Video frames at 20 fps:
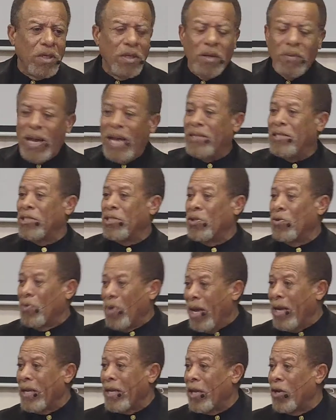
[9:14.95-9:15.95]
I just don't know
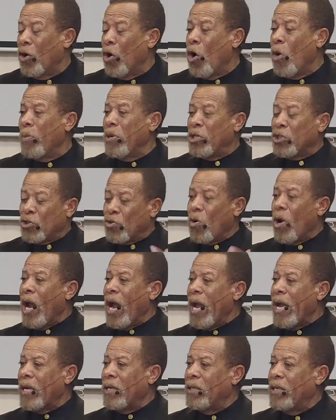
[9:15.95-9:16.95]
how to get home. He's
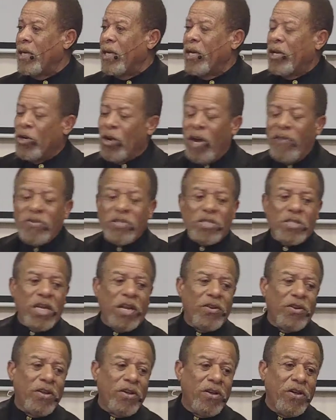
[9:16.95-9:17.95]
crying. And all of a
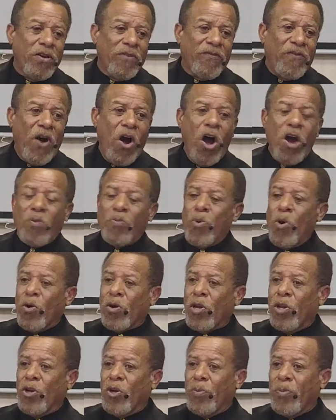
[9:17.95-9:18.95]
sudden, the fog
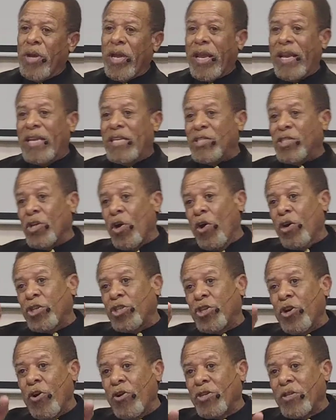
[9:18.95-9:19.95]
broke a little bit, and he saw a
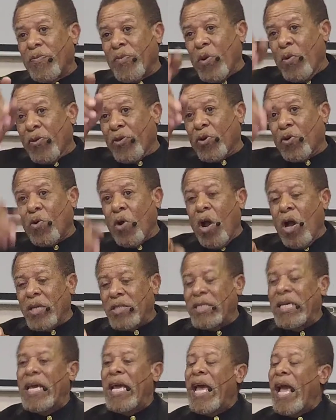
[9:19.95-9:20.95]
church up there with a
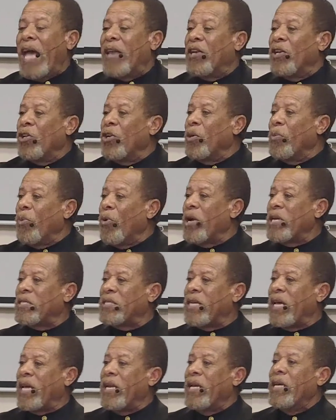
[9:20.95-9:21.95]
cross. And the little boy
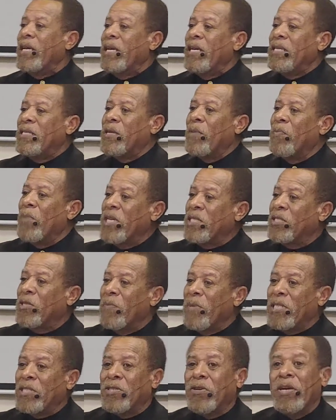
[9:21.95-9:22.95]
said, he said,
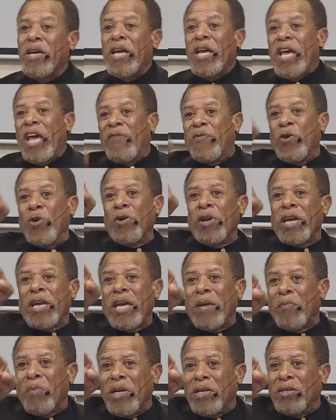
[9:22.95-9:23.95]
mister, if you can
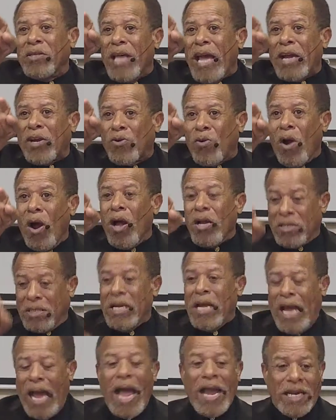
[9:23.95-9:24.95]
get me to that cross,
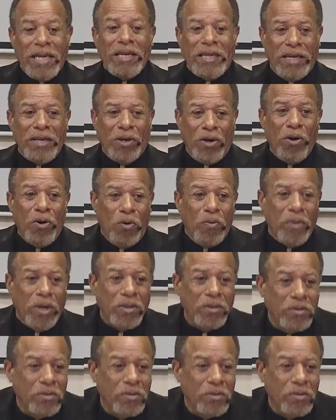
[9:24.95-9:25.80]
I can get home.